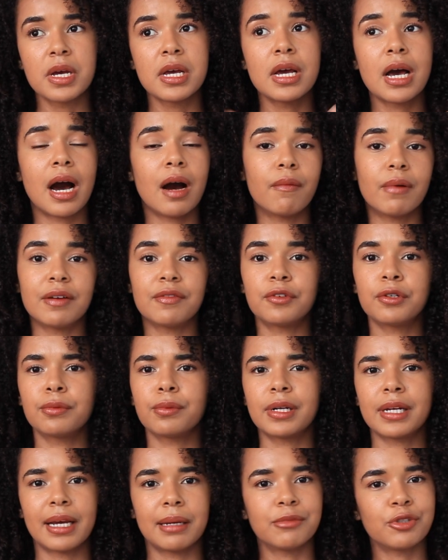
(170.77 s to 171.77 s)
However,
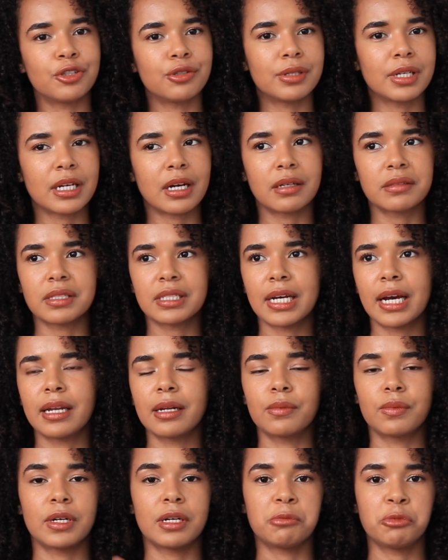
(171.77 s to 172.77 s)
when I'm shooting outside and
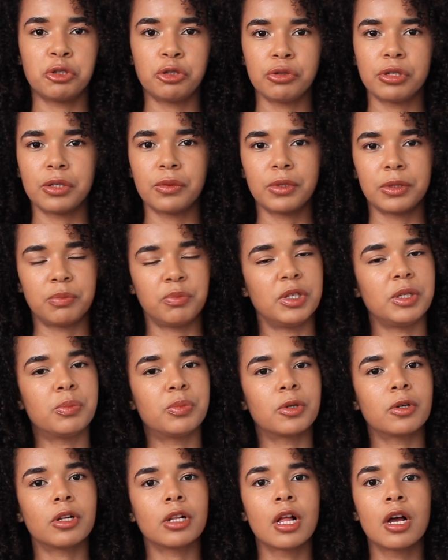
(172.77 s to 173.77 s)
when I'm shooting with
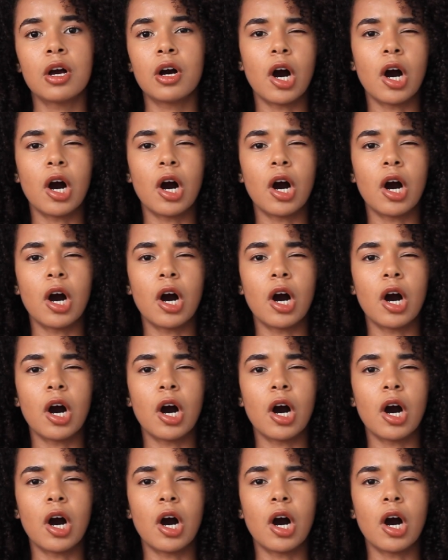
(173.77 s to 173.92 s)
people,